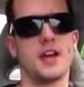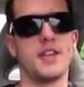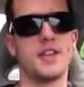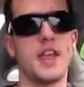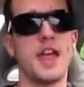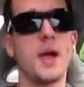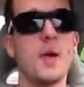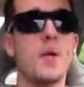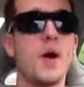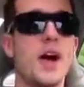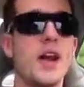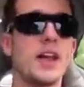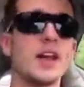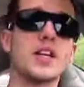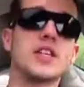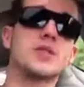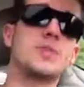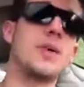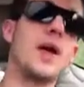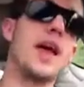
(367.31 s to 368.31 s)
they want to
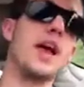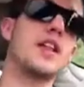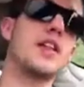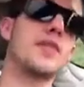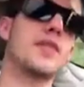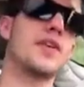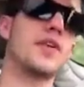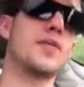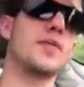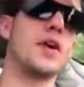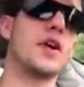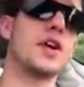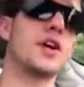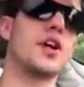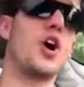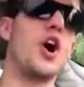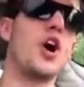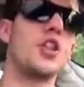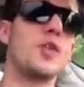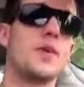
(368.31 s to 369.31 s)
expand the flea market
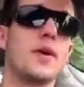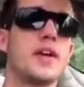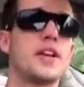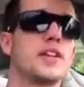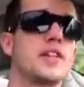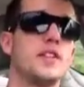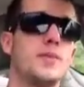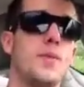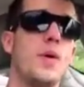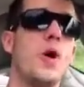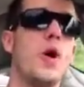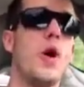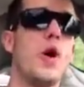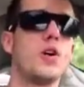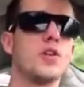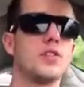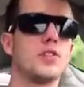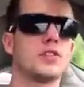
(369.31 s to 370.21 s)
all the way into the mall.